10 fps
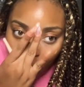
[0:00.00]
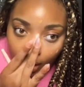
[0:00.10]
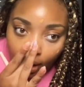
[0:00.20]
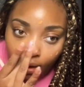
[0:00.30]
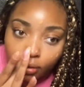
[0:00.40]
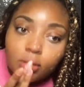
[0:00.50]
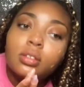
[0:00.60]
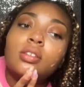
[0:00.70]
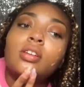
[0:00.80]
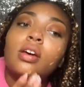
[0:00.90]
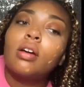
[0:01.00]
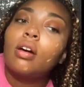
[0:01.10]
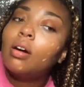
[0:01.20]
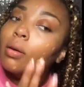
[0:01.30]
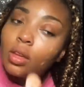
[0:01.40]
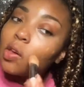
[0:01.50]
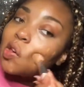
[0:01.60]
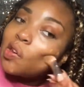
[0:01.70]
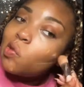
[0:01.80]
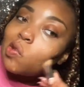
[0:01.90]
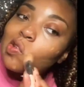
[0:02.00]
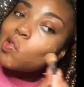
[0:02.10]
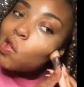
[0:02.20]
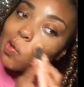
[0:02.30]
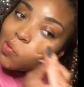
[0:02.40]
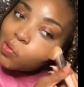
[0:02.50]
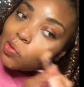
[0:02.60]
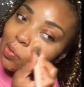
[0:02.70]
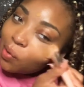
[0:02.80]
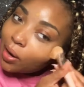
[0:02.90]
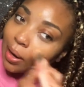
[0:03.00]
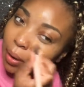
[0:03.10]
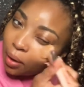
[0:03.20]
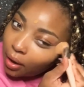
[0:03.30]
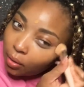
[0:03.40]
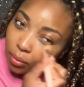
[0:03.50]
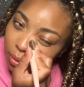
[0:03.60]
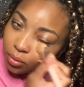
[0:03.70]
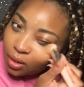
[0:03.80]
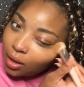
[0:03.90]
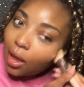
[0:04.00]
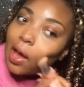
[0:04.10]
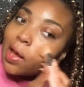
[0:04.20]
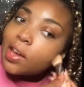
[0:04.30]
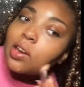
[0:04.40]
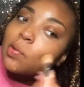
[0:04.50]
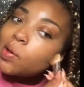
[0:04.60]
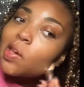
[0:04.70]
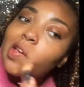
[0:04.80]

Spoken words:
I don't see it at all. And you can tell, you can see right now, I don't use a lot anyway.